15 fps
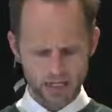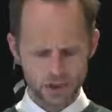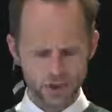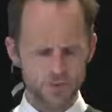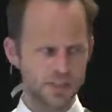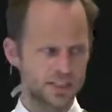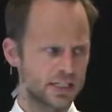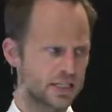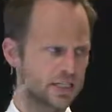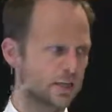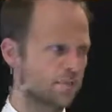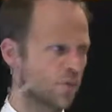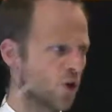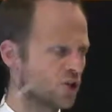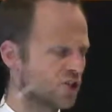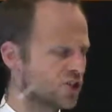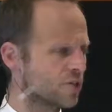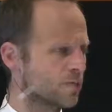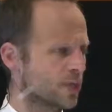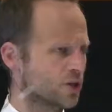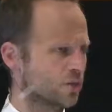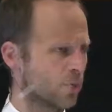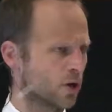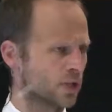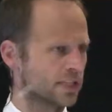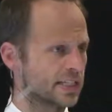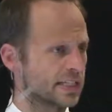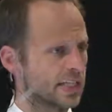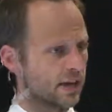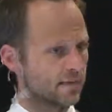you will see that most of the
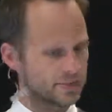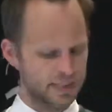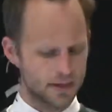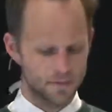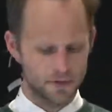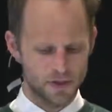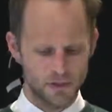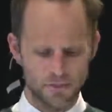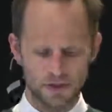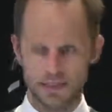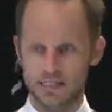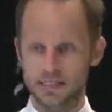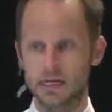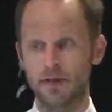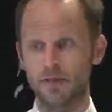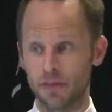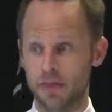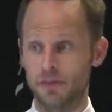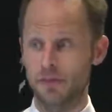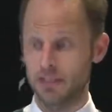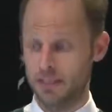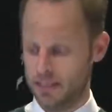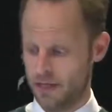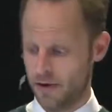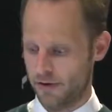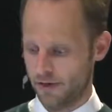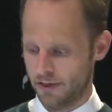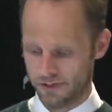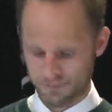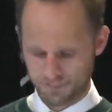metropolitans have something, but there's nothing in the
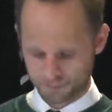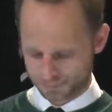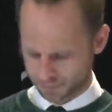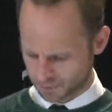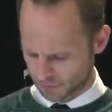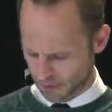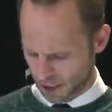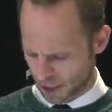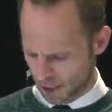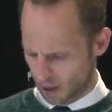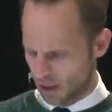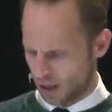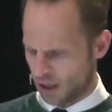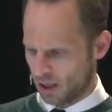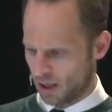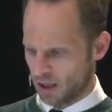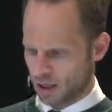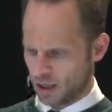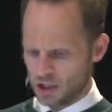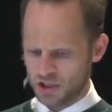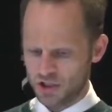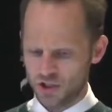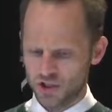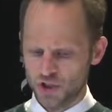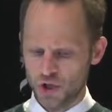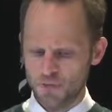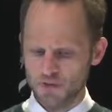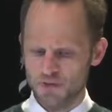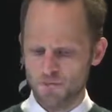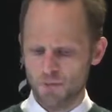interior. So, in
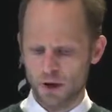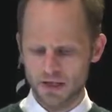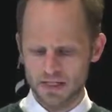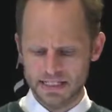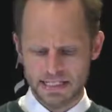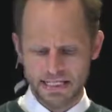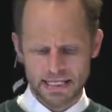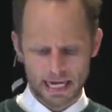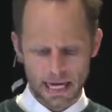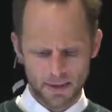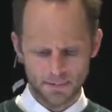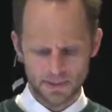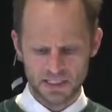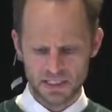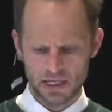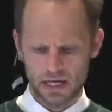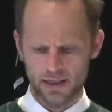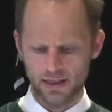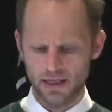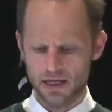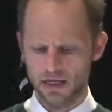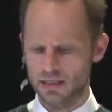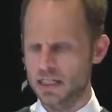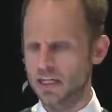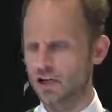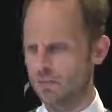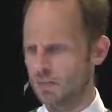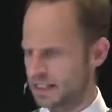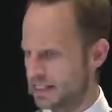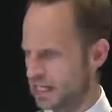terms of policy gaps, I think
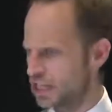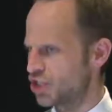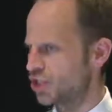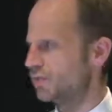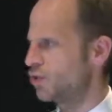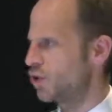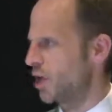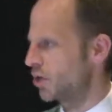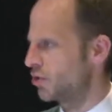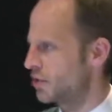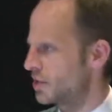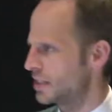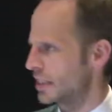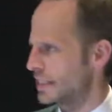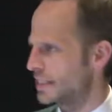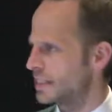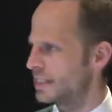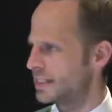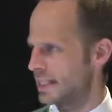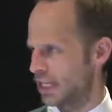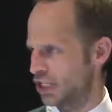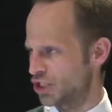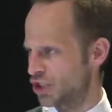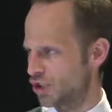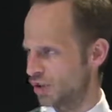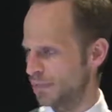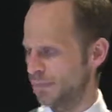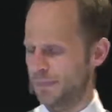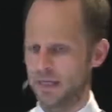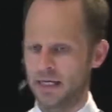decriminalization of drug use is
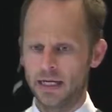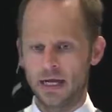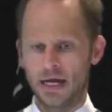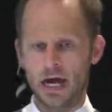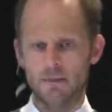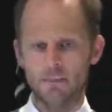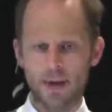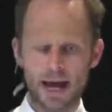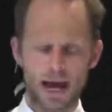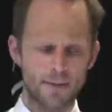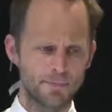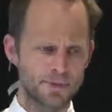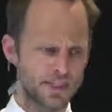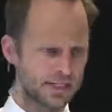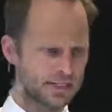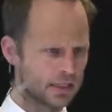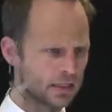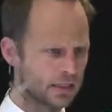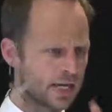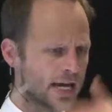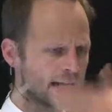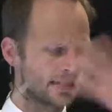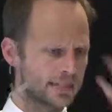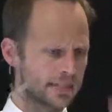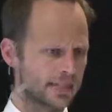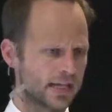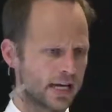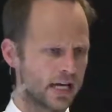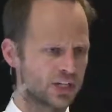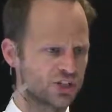essential. And perhaps as a later
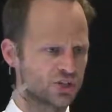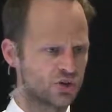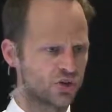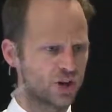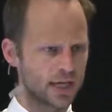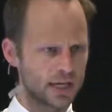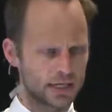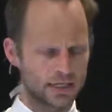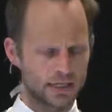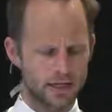stage, looking at